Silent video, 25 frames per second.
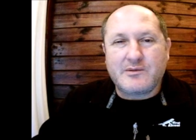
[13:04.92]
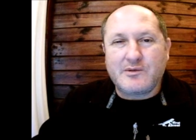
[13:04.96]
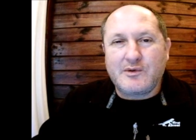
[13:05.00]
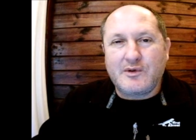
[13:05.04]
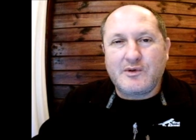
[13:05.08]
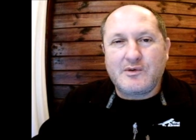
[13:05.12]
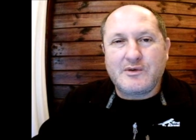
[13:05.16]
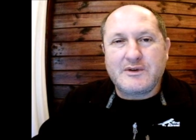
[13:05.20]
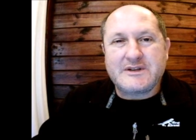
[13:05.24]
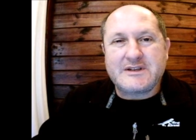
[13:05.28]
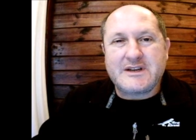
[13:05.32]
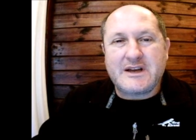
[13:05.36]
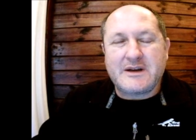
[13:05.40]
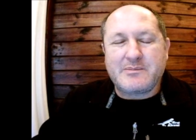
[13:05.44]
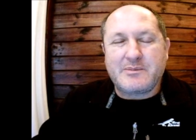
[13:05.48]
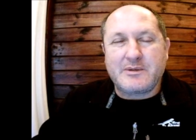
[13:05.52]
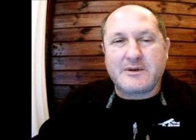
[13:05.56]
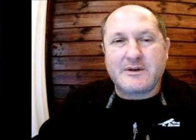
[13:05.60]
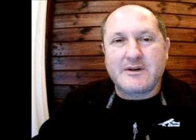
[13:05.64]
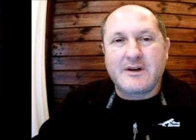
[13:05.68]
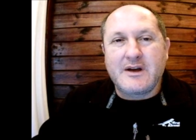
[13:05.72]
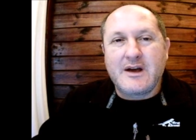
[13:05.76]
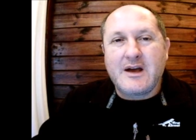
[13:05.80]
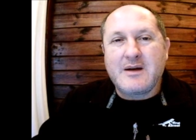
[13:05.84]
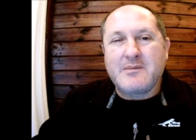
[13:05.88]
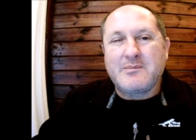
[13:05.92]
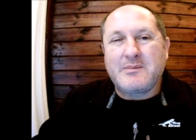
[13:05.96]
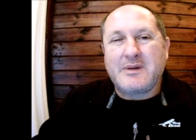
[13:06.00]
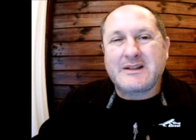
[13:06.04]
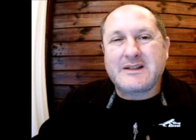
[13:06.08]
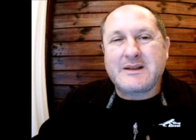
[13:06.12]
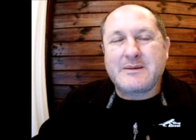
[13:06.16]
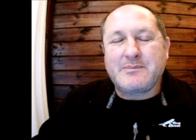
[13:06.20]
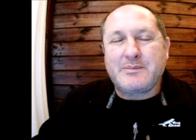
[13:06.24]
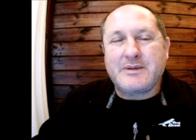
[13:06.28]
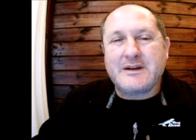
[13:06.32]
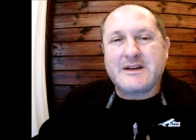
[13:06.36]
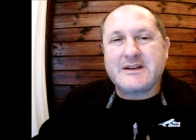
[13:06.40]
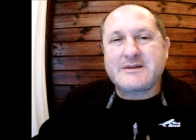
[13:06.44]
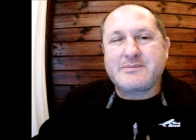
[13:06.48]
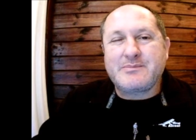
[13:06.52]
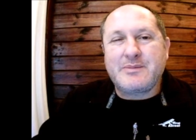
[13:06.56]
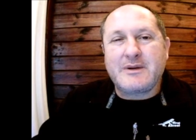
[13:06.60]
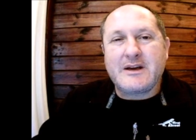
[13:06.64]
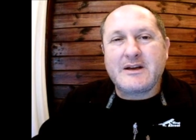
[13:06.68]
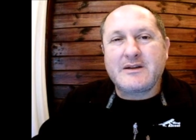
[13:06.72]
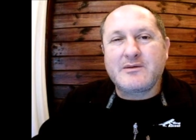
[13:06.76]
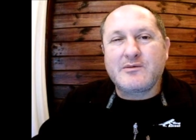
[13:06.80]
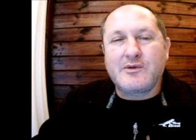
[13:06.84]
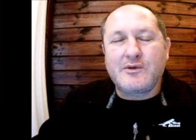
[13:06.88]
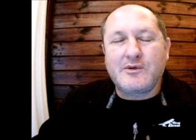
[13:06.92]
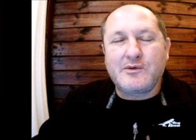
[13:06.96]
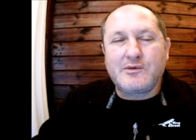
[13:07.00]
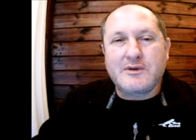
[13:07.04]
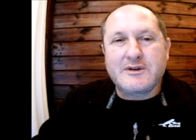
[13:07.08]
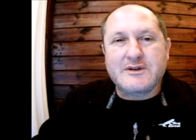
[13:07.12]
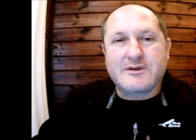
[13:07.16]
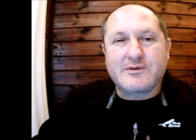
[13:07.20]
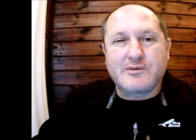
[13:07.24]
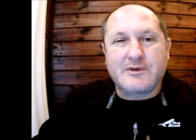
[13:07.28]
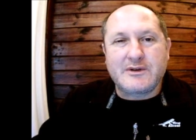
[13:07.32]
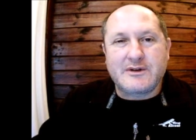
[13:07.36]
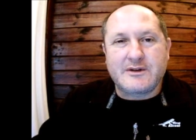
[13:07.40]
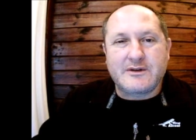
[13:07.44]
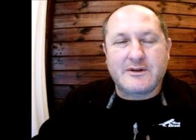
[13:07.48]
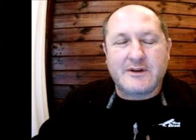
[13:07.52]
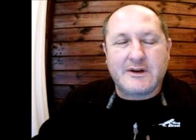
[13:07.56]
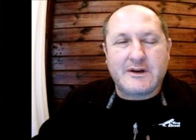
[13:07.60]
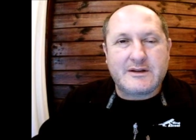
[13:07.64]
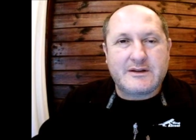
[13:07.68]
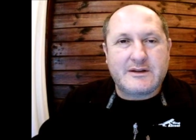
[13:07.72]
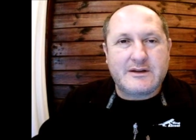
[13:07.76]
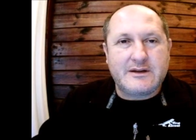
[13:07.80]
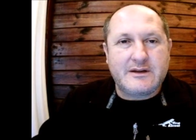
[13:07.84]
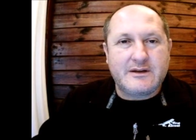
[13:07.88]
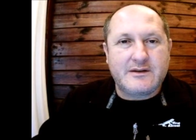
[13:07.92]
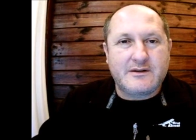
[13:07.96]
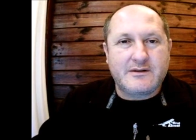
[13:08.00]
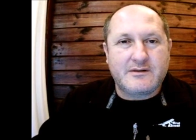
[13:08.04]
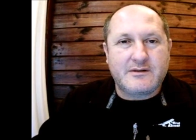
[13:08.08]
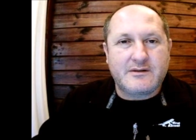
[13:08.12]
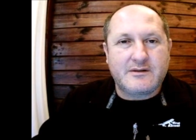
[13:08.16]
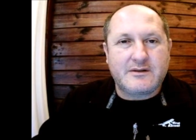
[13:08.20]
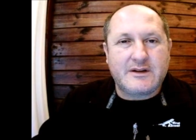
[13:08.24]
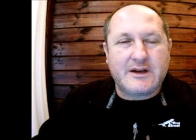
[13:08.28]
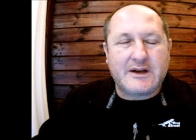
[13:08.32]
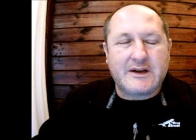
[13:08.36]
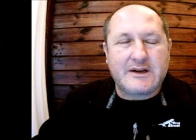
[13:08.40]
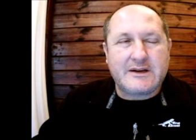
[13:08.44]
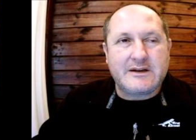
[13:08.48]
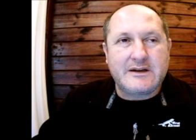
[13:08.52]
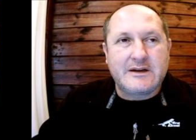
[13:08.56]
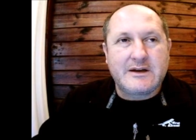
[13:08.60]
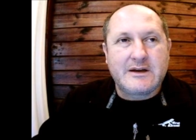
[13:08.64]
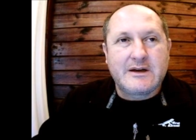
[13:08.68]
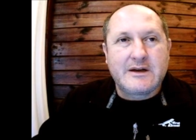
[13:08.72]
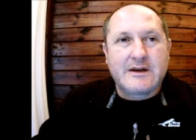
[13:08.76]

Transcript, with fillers: will always happen but the best plan will always win at the end of the day.